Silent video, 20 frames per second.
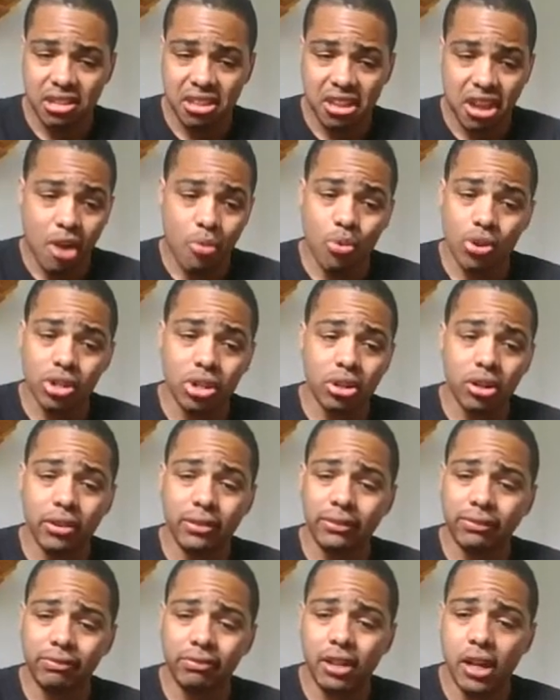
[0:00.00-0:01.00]
I wonder
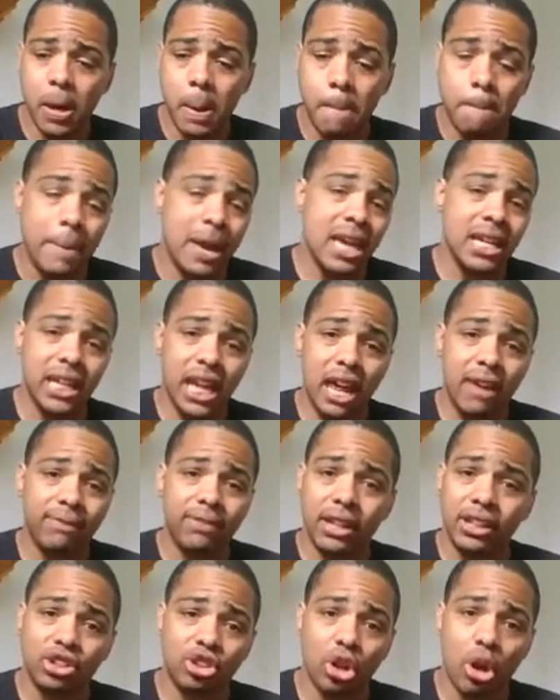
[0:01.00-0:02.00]
if uh, Ben
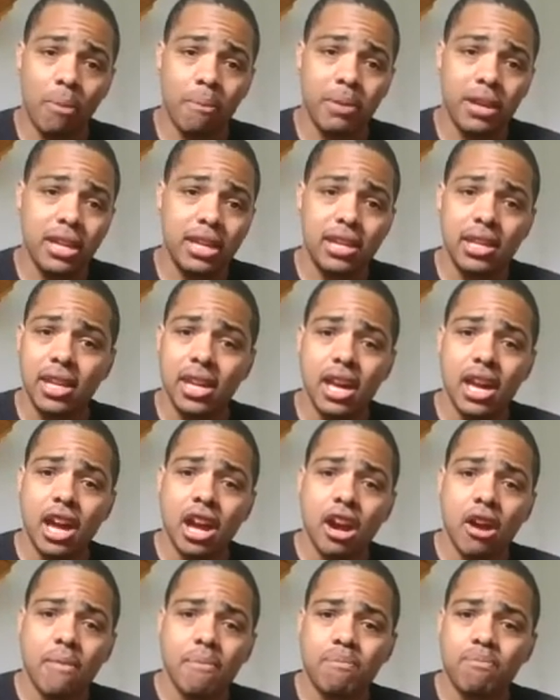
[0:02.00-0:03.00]
Affleck's going to be
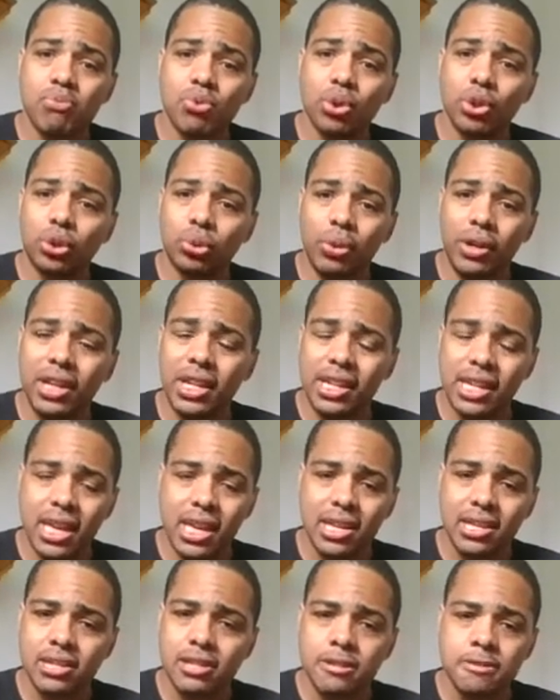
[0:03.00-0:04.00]
Bruce Wayne
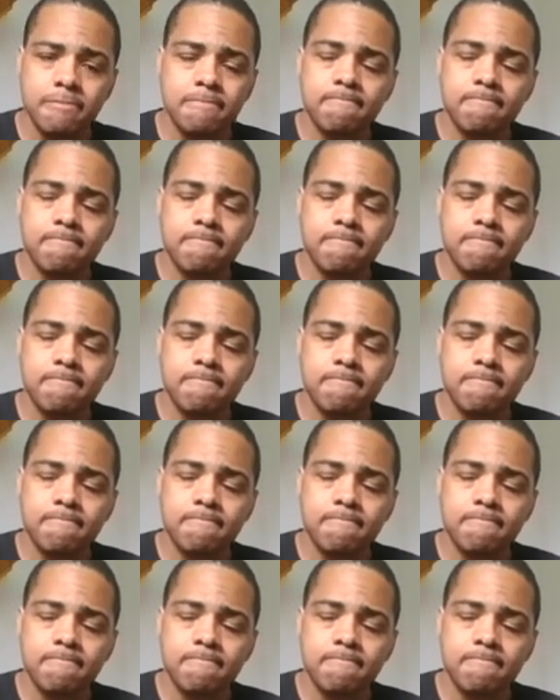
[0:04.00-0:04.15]
again.